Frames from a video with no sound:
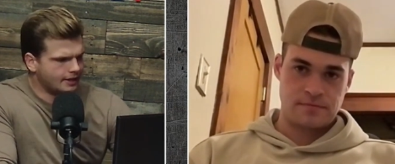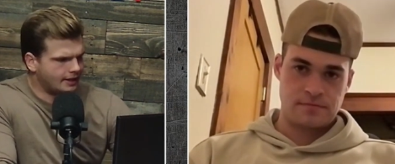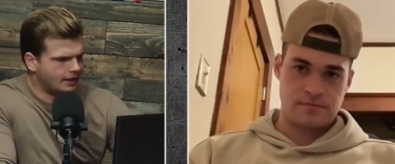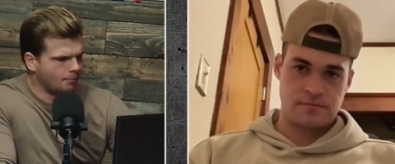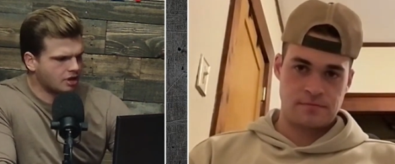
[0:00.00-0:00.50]

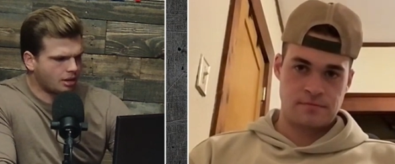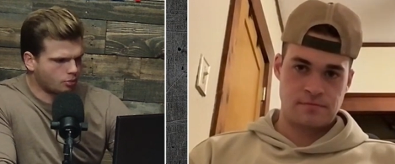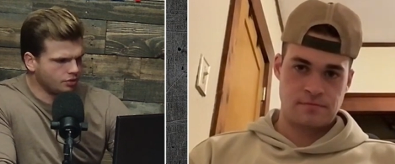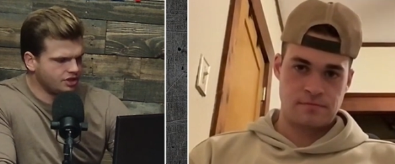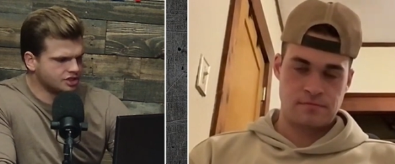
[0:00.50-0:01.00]
Speaker 1: Um, mm-hmm. A
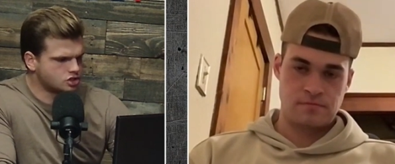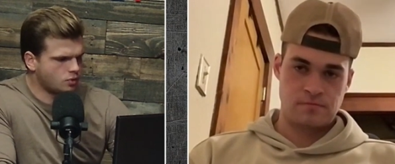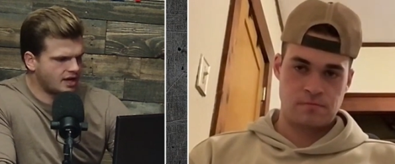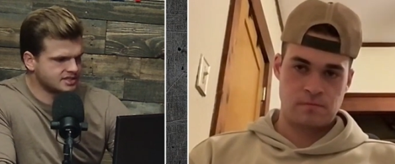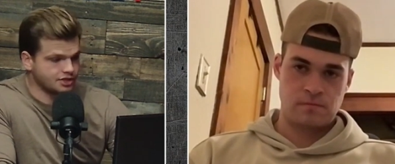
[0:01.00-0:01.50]
couple really good
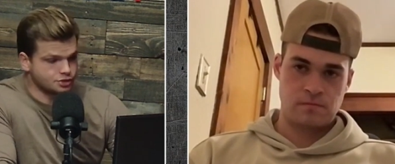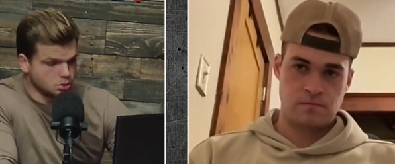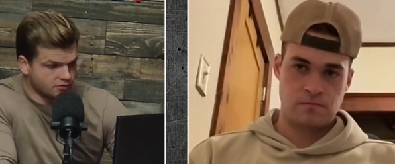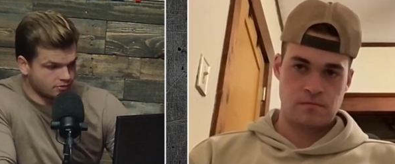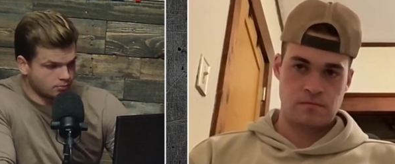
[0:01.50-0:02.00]
squads in there.
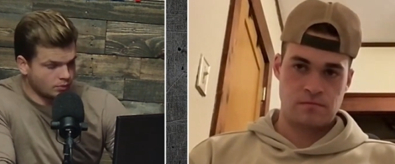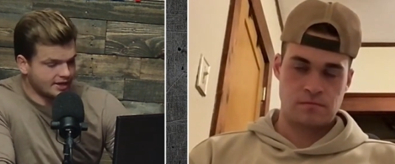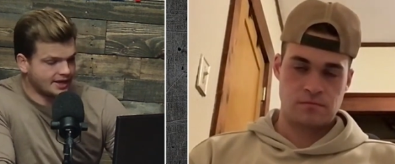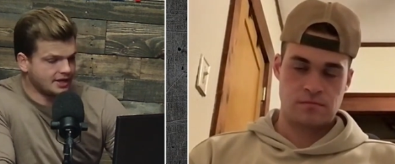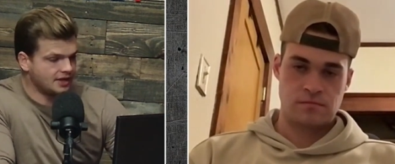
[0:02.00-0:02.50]
Two of them
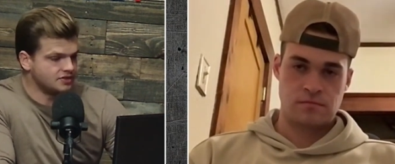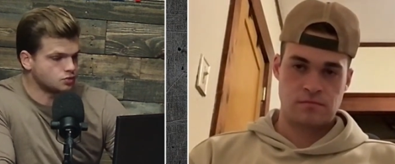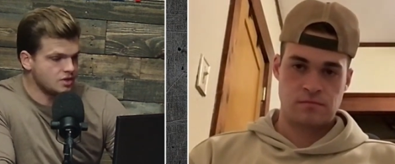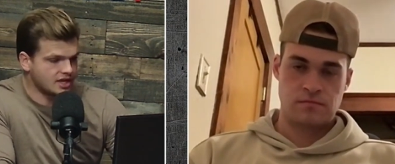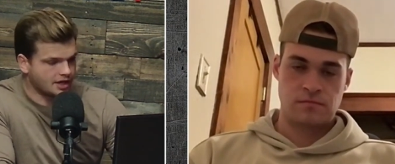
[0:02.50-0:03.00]
went head to head
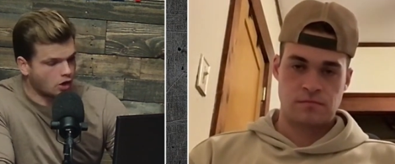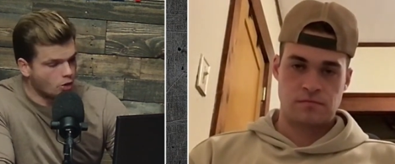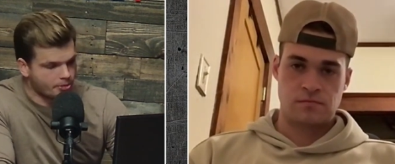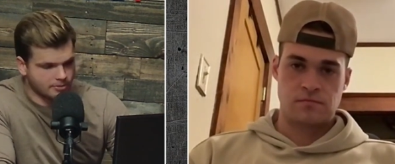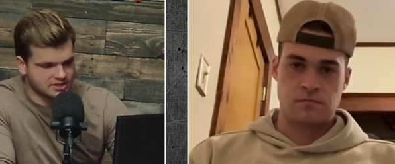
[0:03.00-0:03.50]
this weekend.
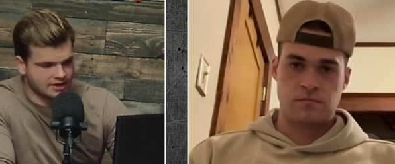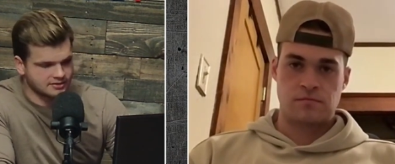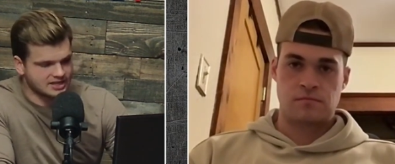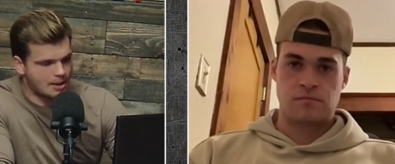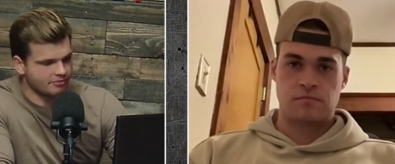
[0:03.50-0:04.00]
Hope comes
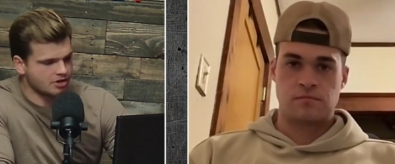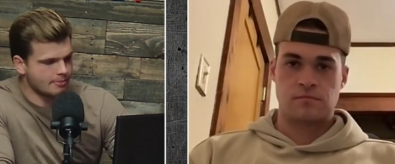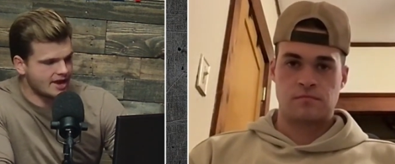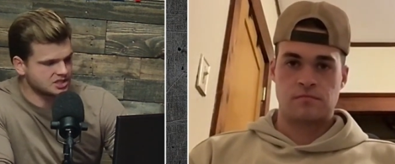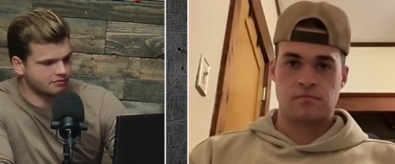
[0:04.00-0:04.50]
out on top of
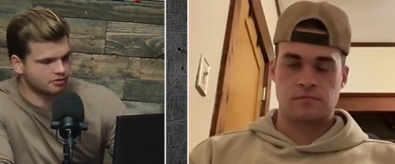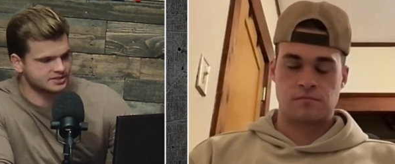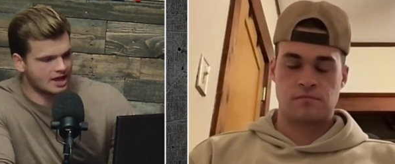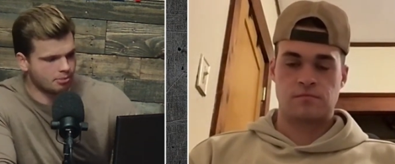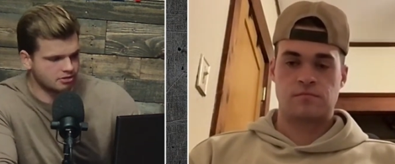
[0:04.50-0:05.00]
their matchup
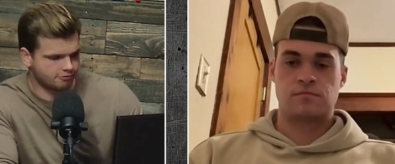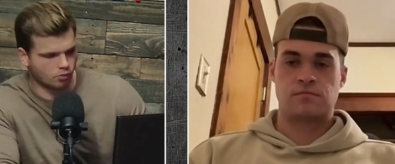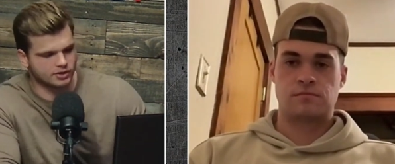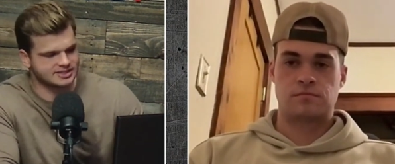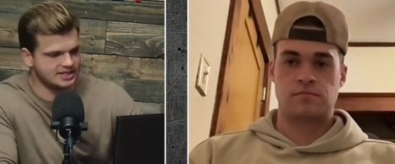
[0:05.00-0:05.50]
versus Albion
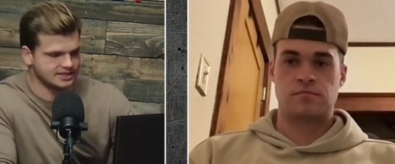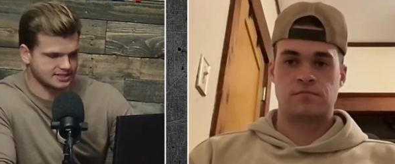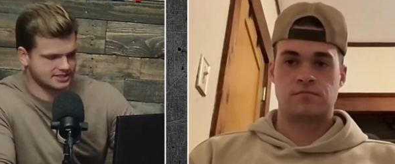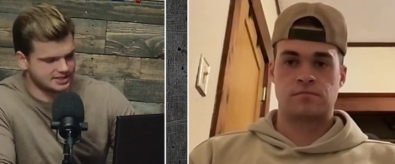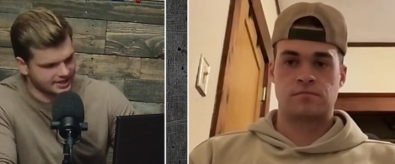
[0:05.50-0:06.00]

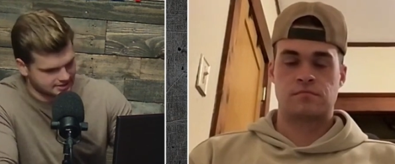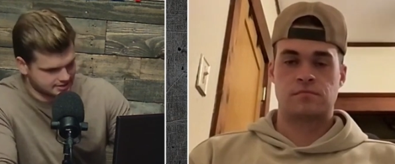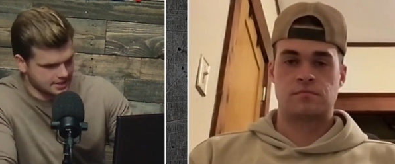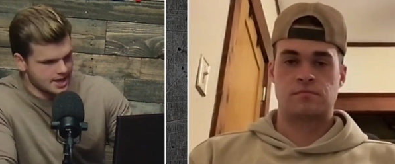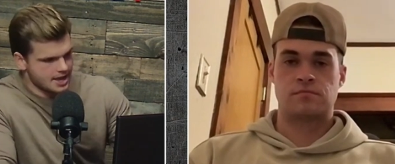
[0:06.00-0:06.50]
14 to
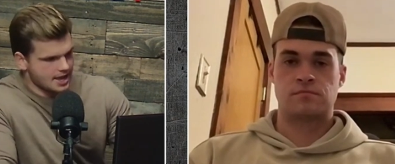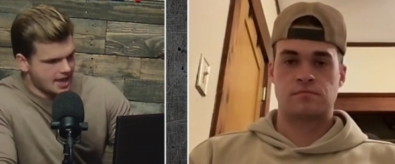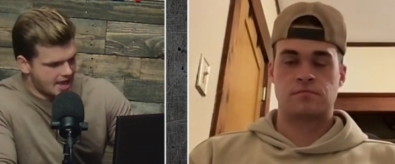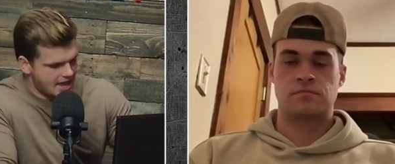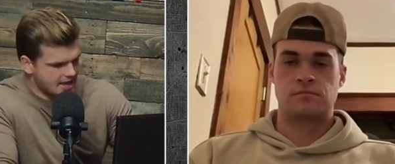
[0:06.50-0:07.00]
6.
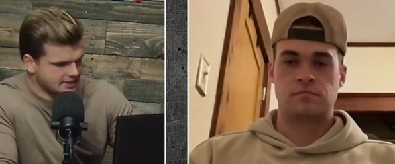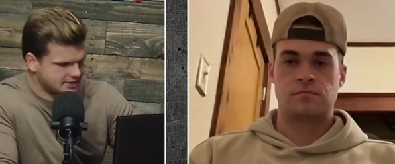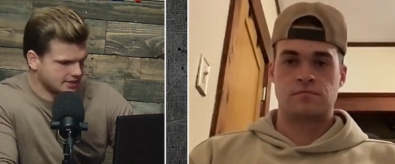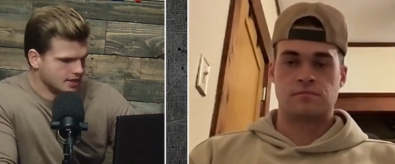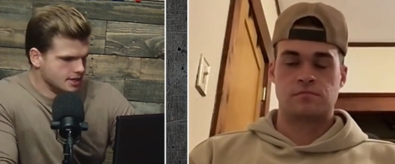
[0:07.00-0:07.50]

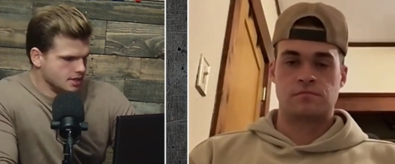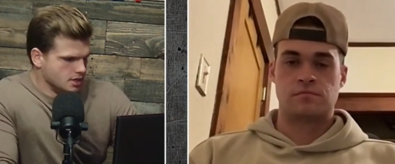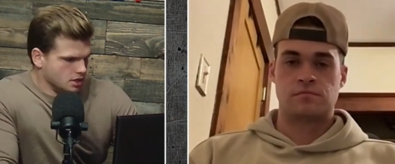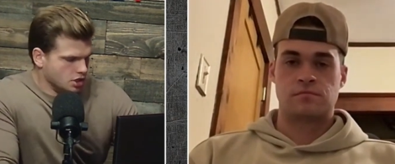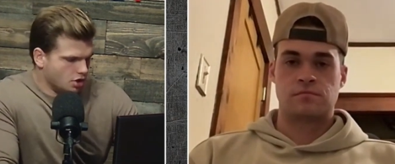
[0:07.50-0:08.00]
And.
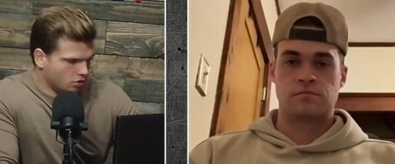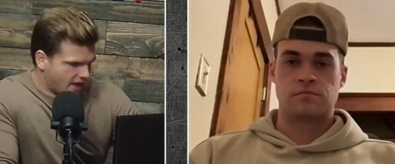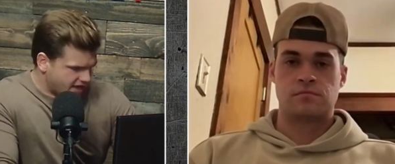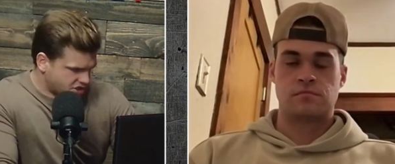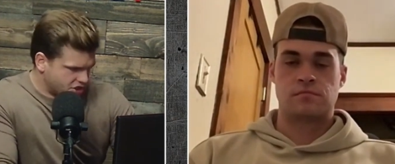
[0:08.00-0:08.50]
You
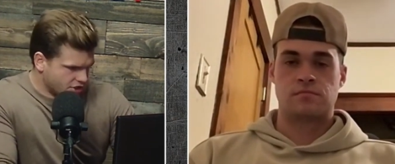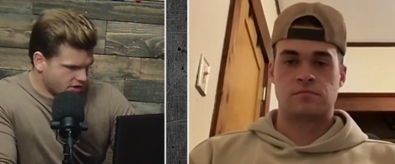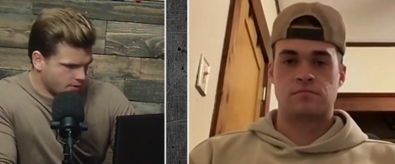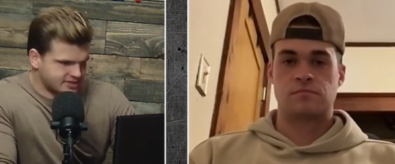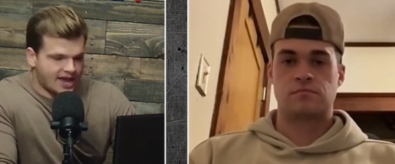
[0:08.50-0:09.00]
know, last
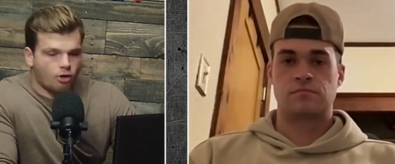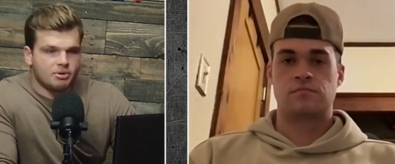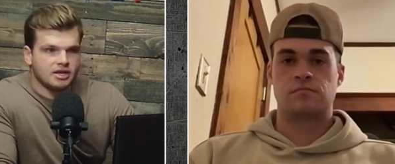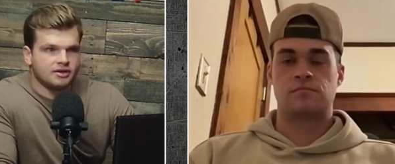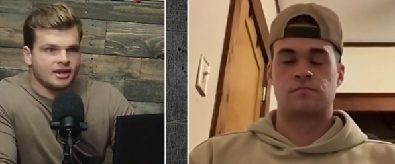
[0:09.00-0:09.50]
year it was
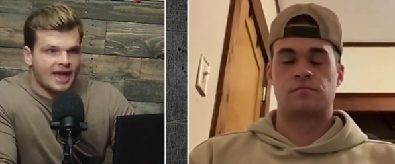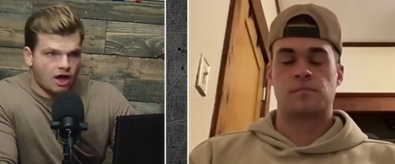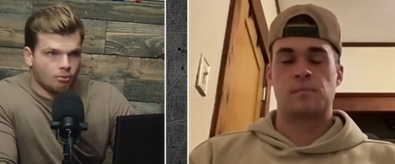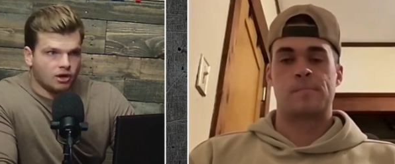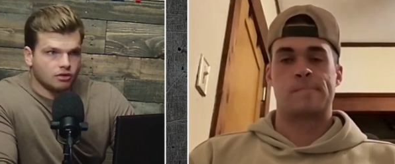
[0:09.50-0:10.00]
Albion and
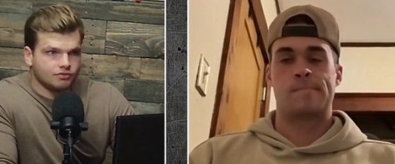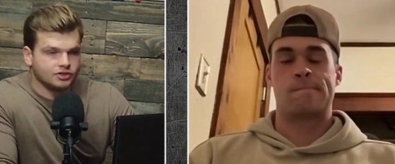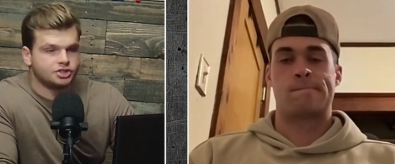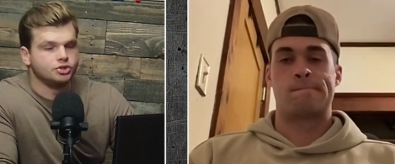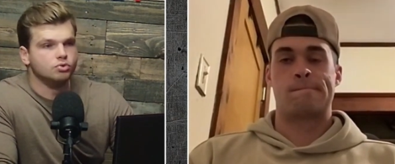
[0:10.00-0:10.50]
Alma,
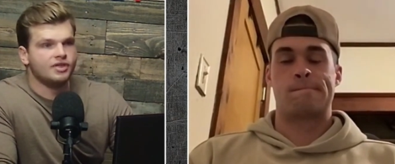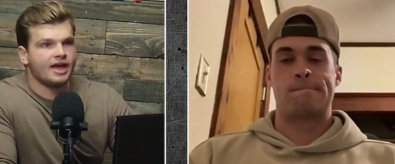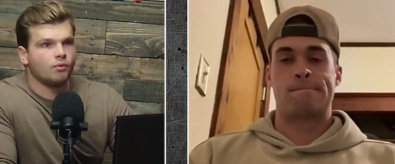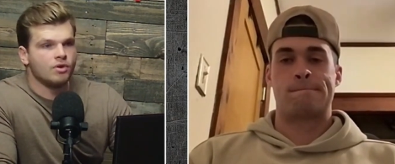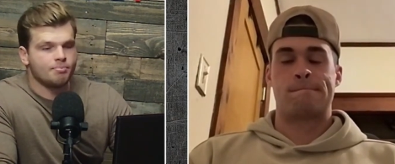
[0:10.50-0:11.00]
the two
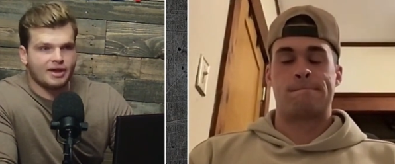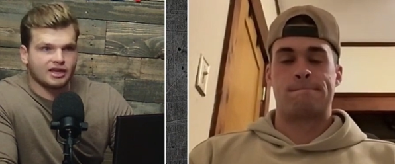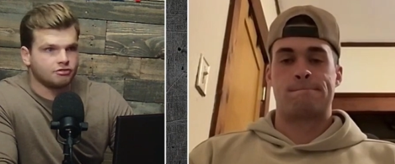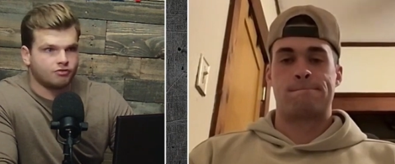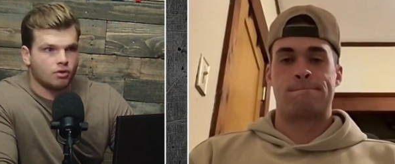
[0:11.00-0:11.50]
that went
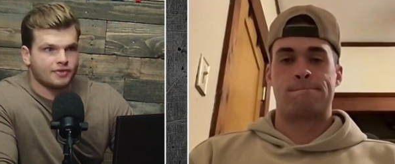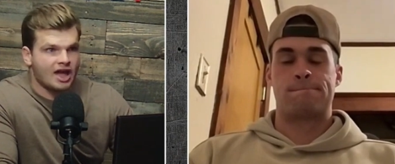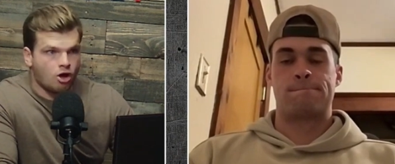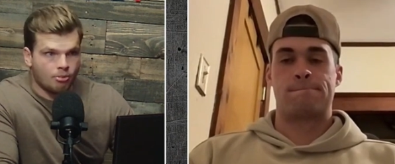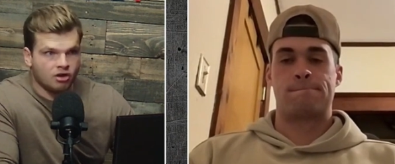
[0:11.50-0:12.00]
back and
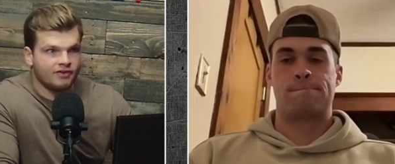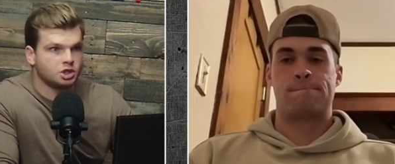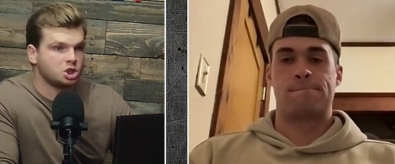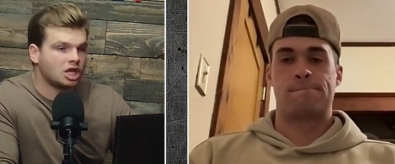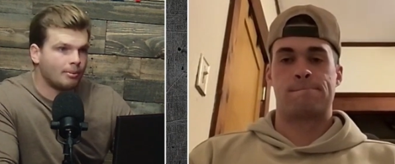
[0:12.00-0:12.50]
forth. Alma
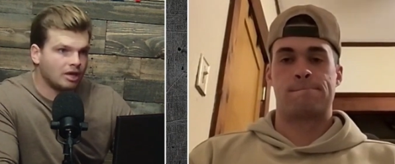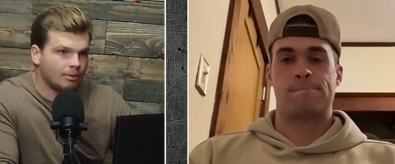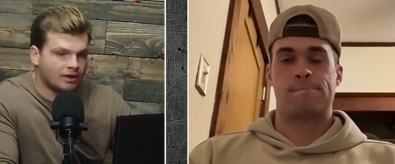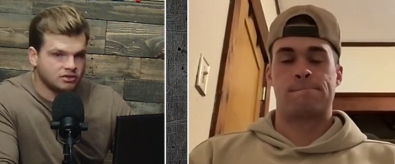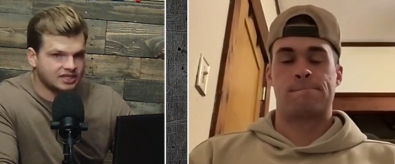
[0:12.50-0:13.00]
eventually
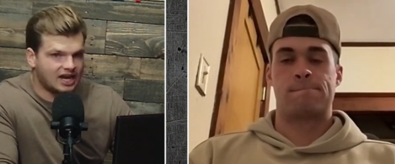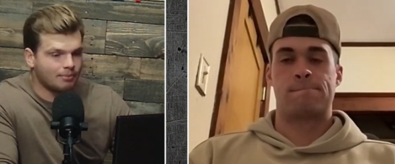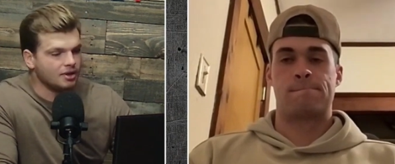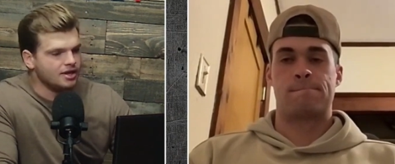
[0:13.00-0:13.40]
coming up on top